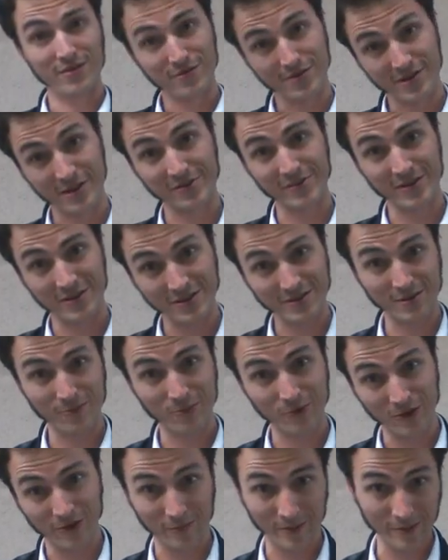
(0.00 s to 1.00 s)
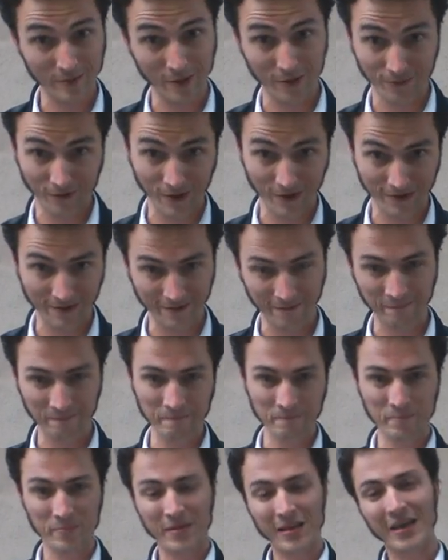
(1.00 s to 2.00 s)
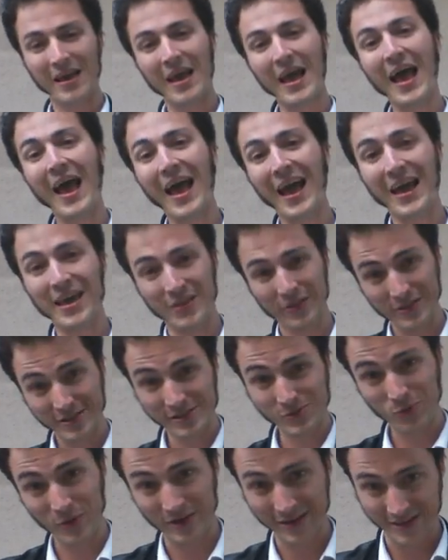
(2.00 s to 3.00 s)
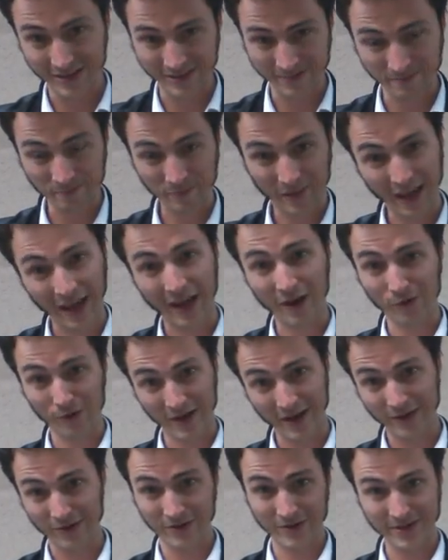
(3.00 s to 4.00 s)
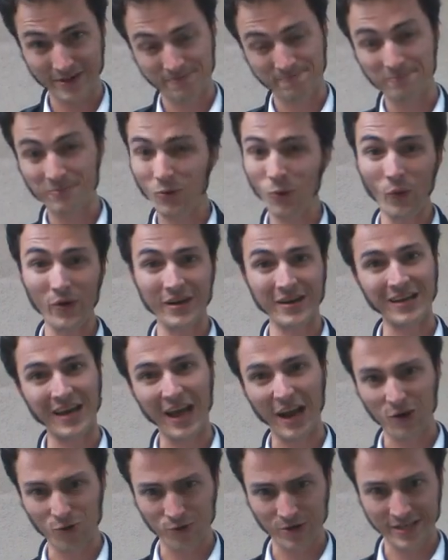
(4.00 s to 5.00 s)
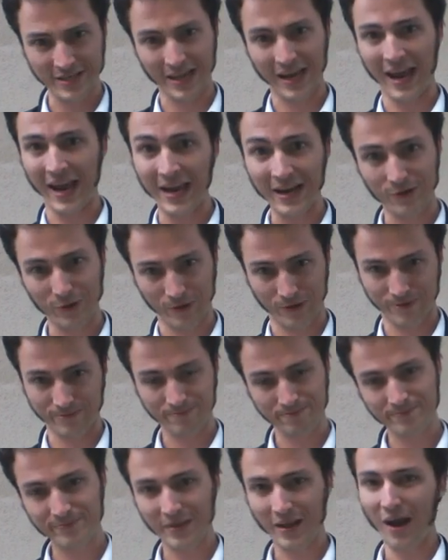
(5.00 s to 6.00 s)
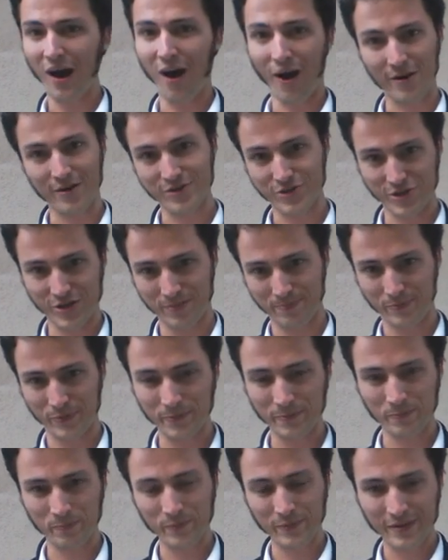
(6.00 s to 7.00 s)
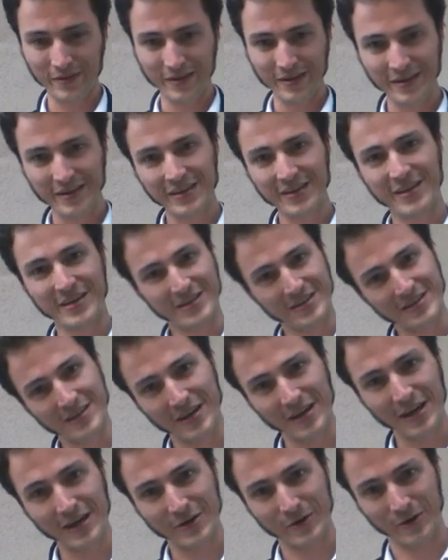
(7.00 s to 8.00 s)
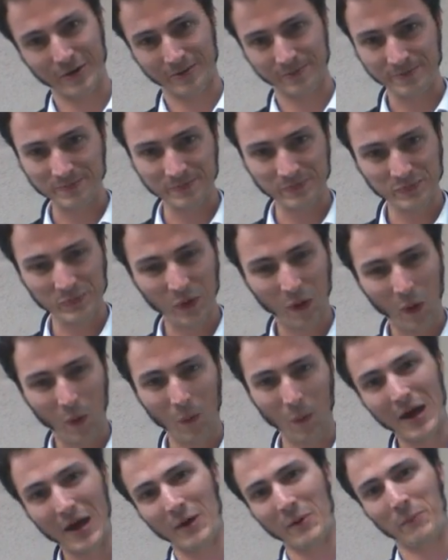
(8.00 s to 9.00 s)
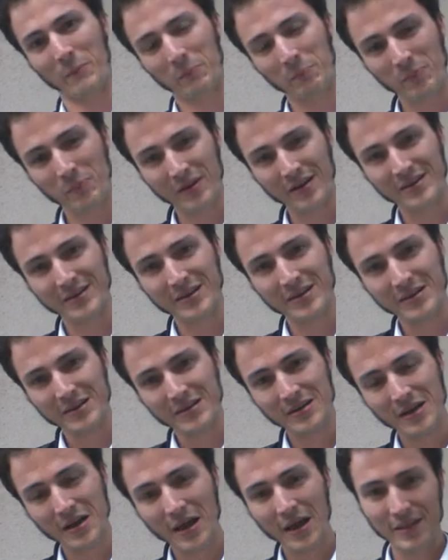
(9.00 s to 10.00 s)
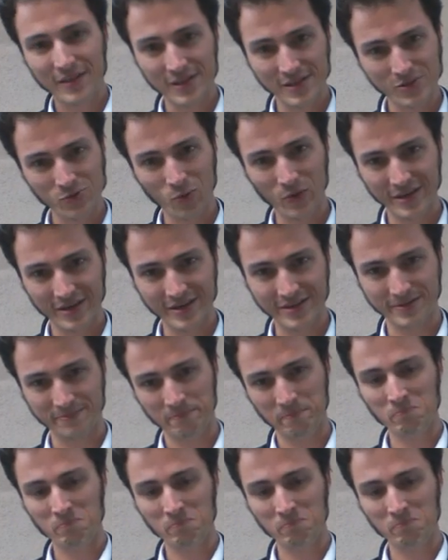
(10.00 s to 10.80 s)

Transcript: Sounds like a submarine to me, motherfucker. And this is what he did. Aridator did. What an aridator on a ship. Get in an anchor. Wow. This is what he did.